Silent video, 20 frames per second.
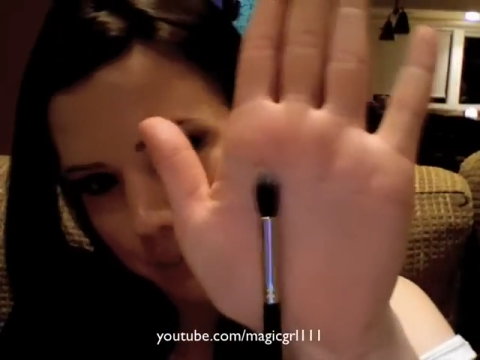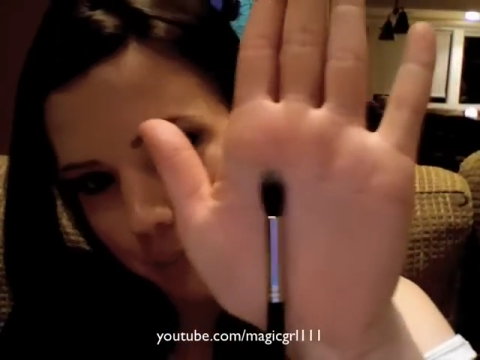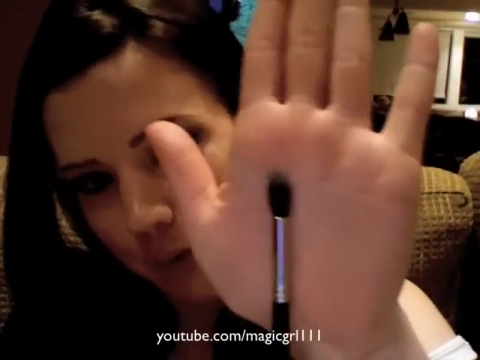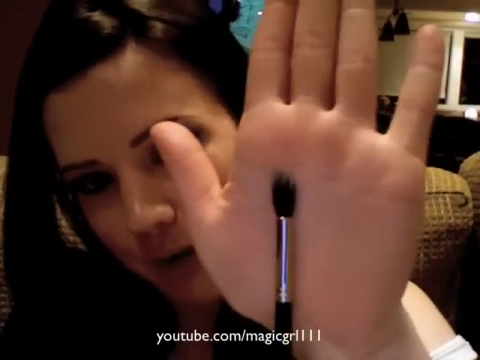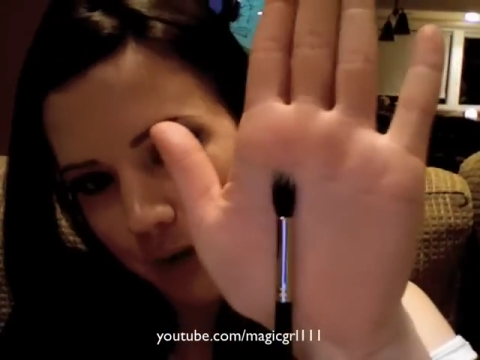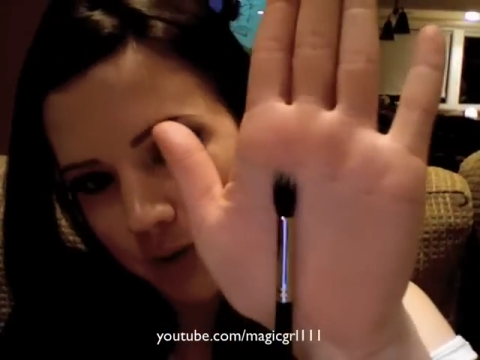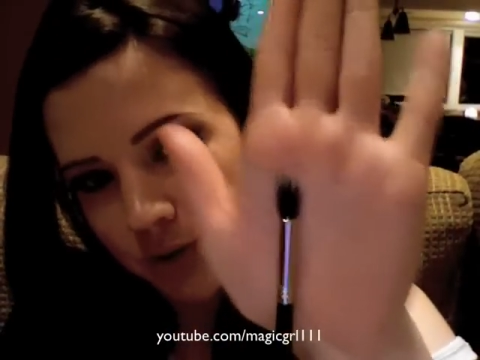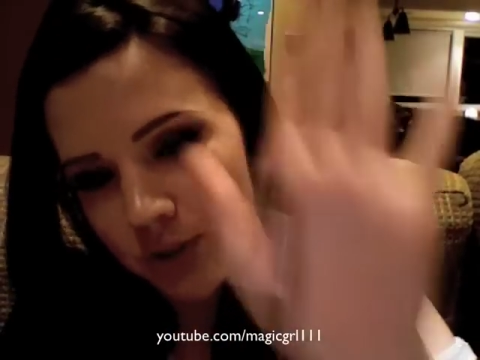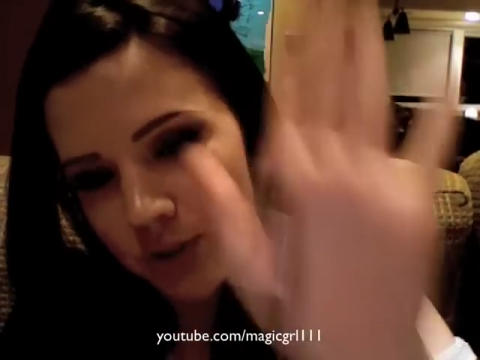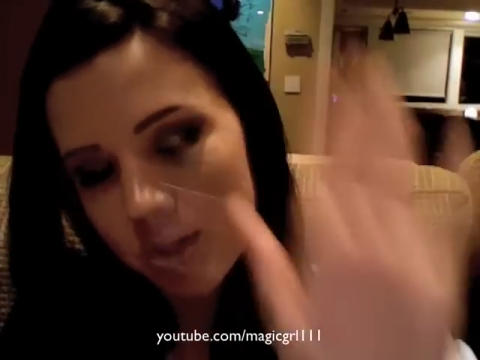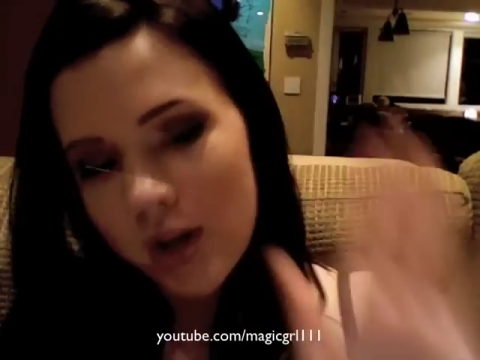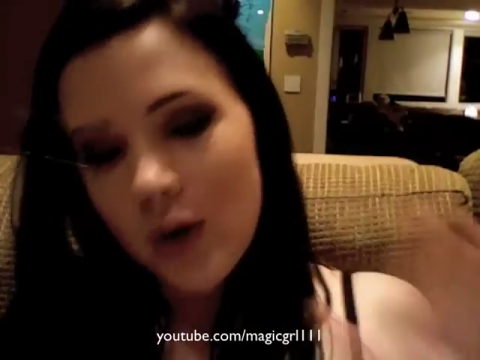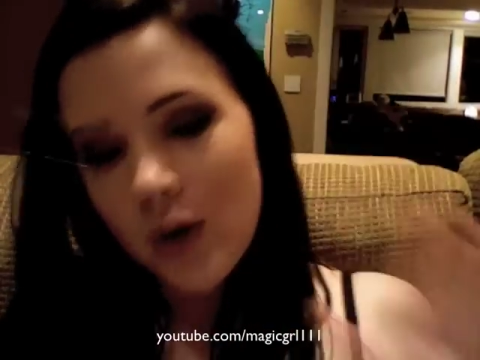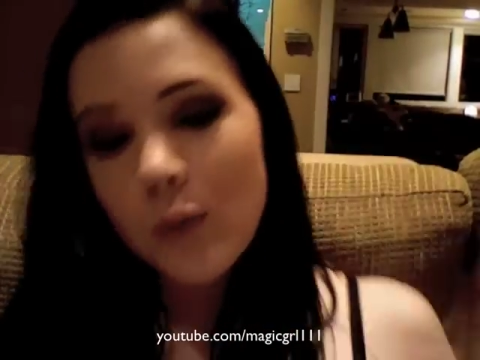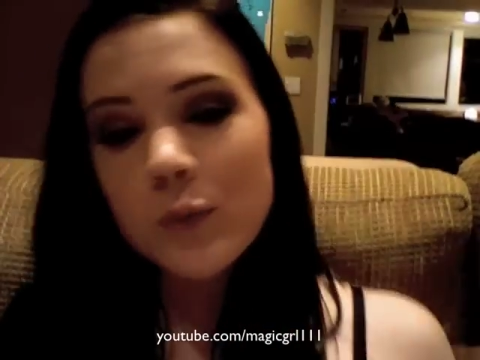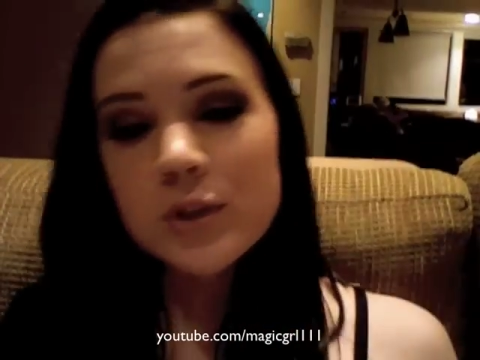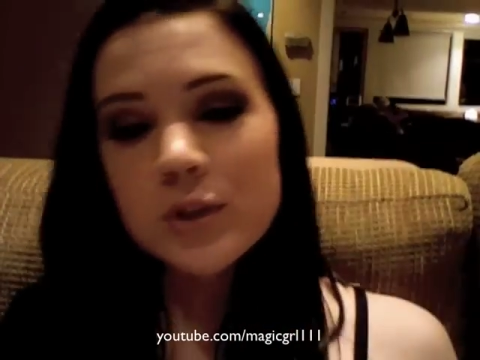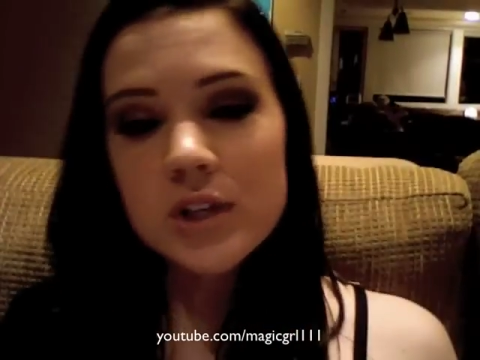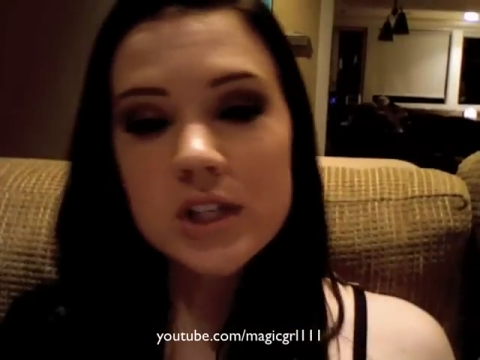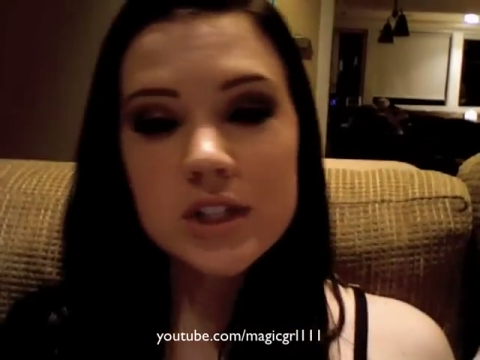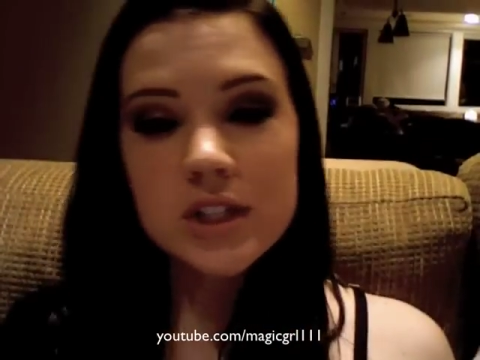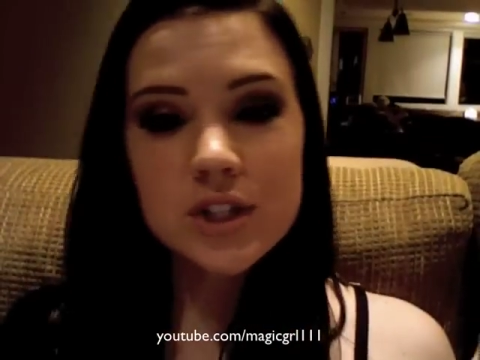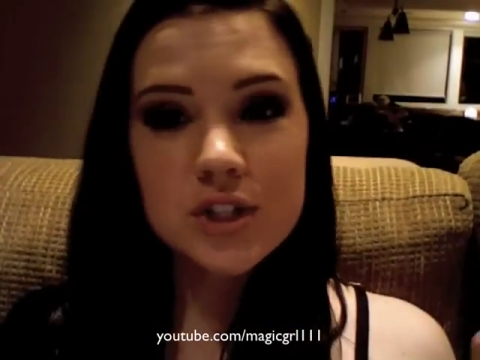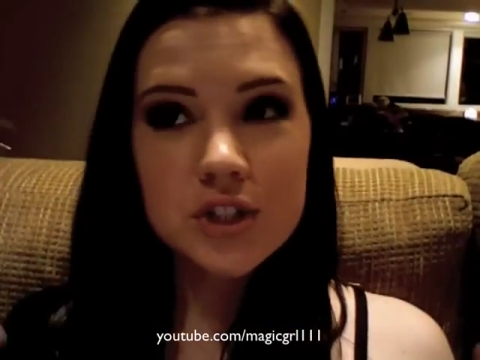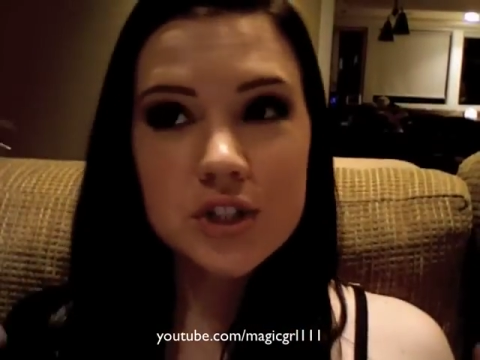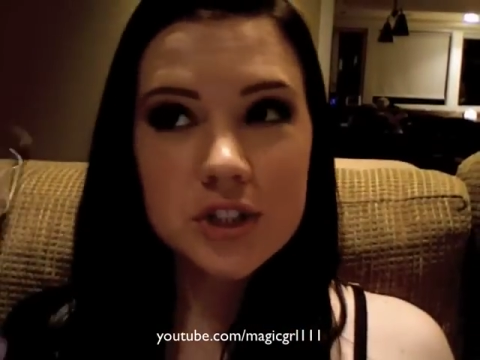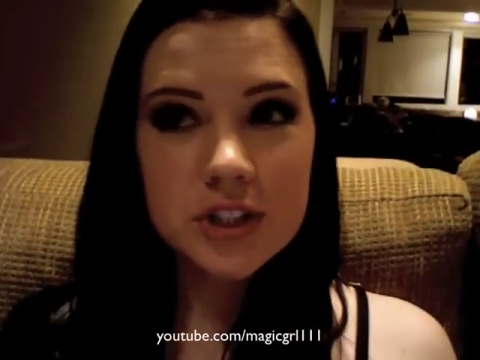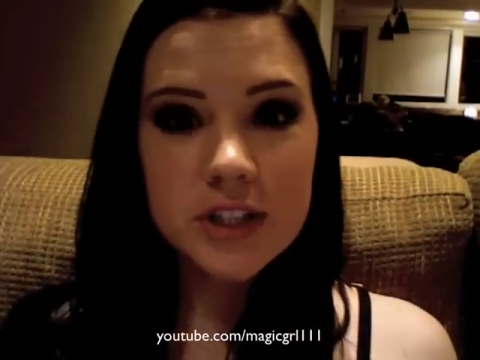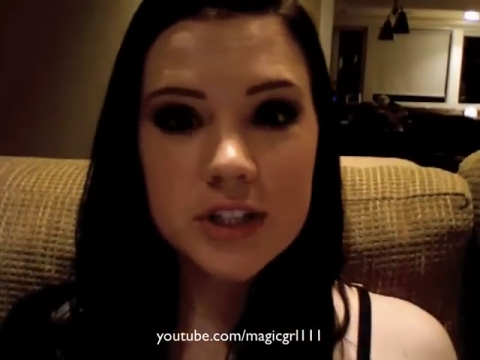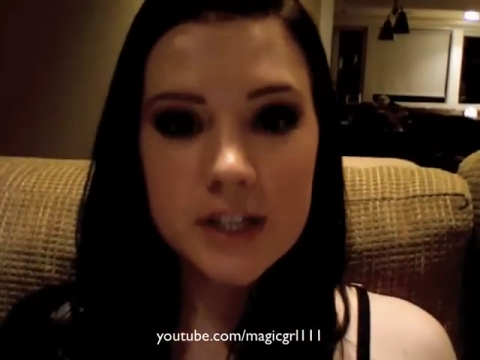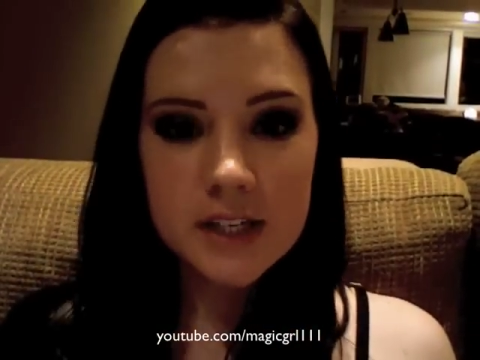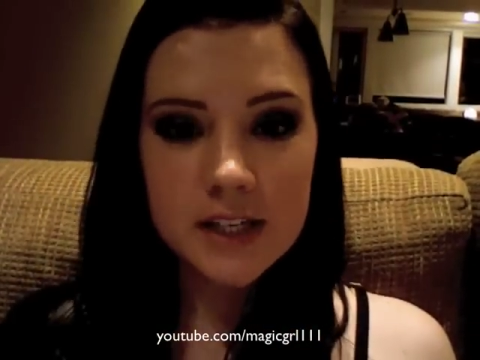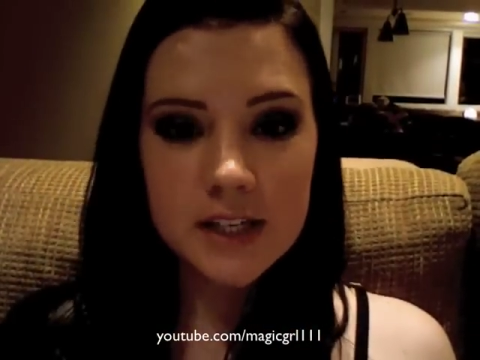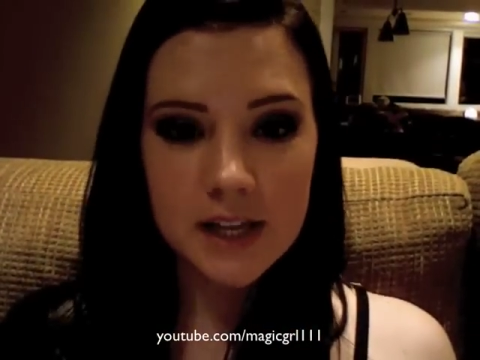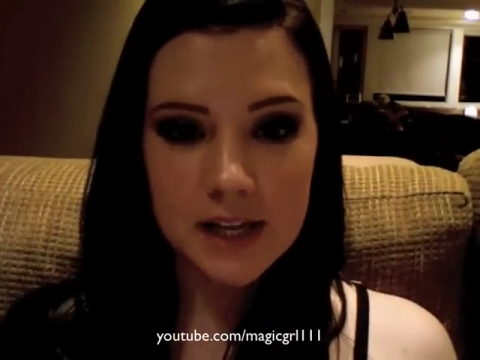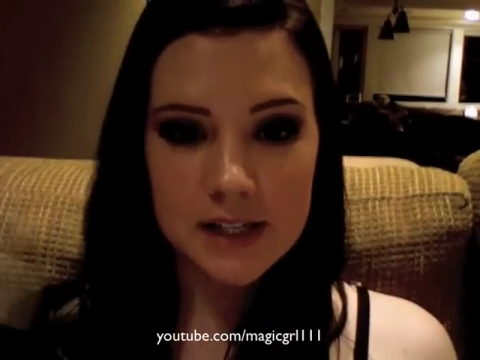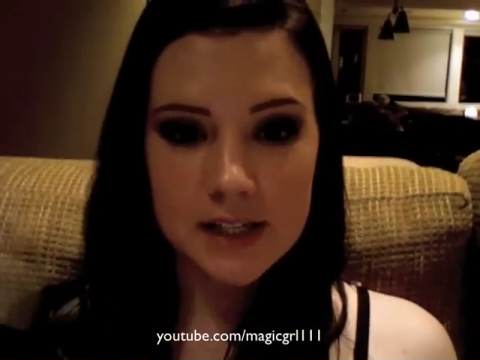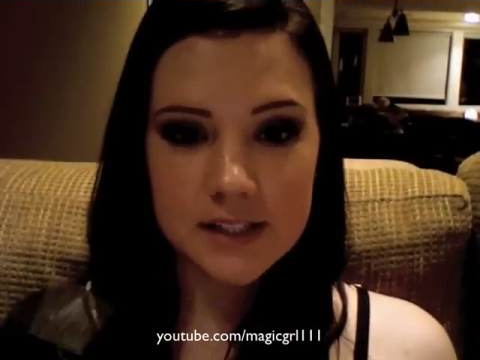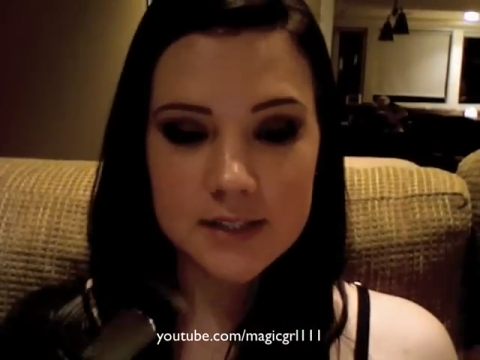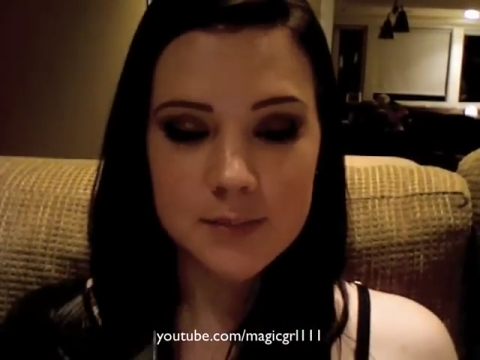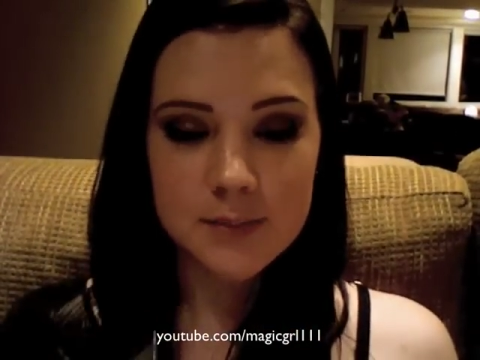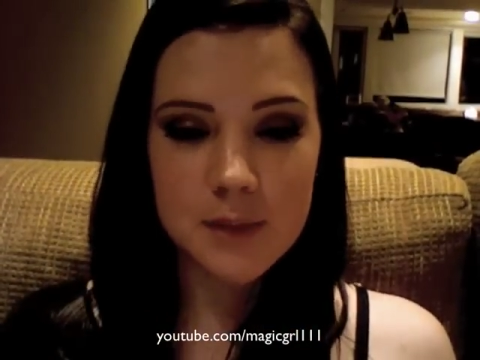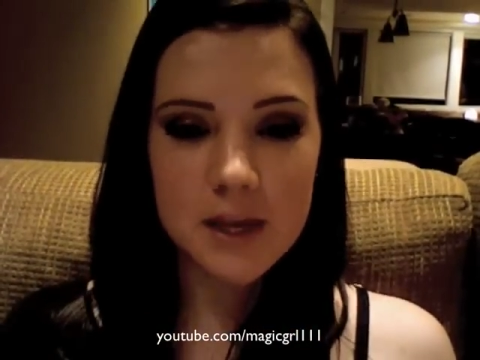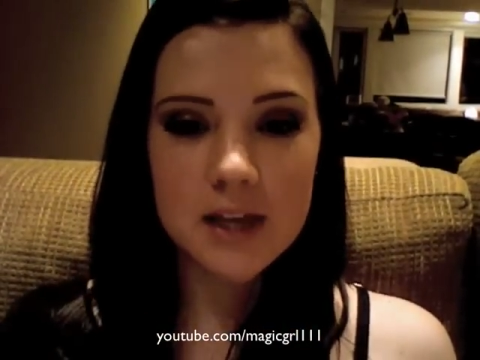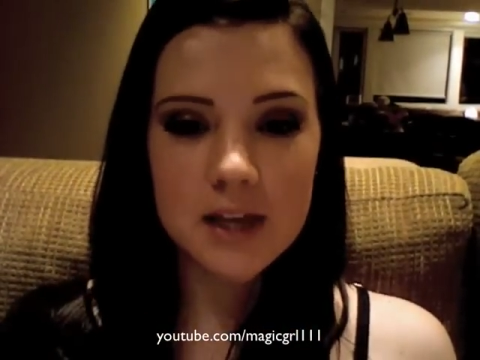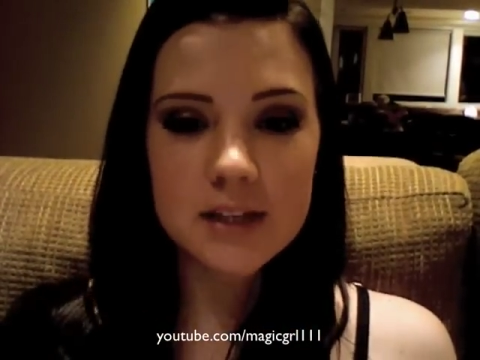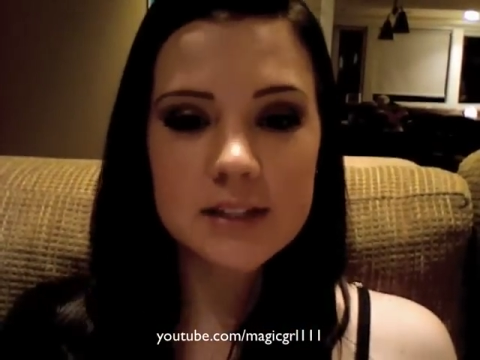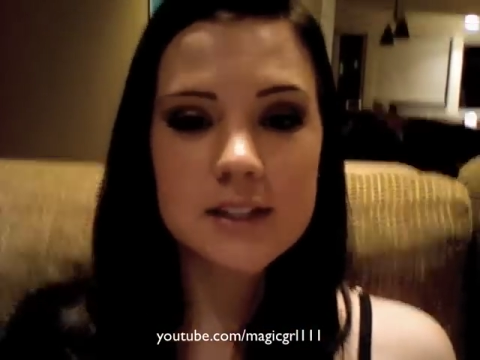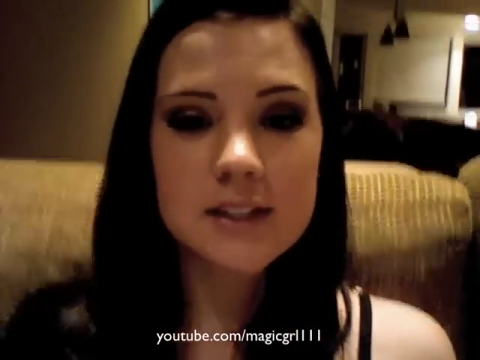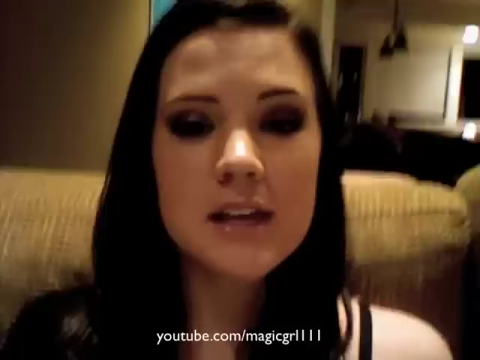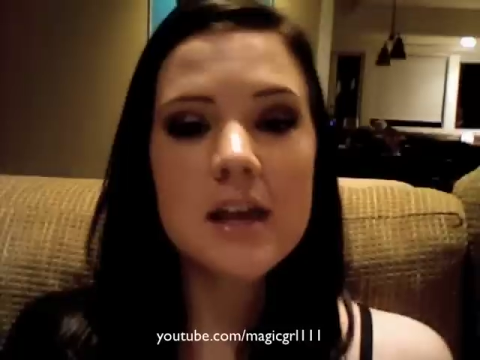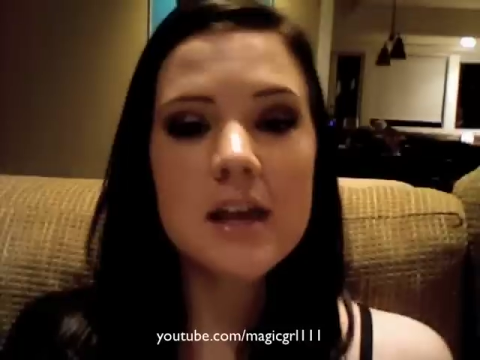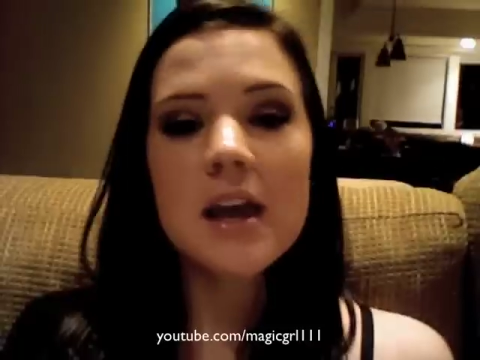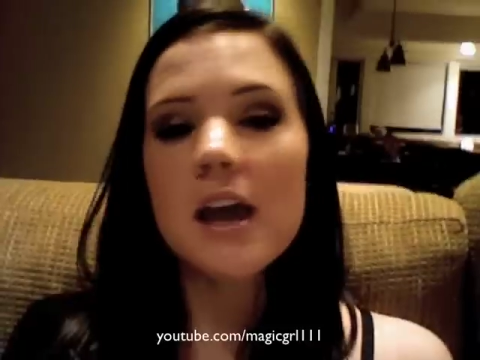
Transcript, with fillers: brush, which is genius because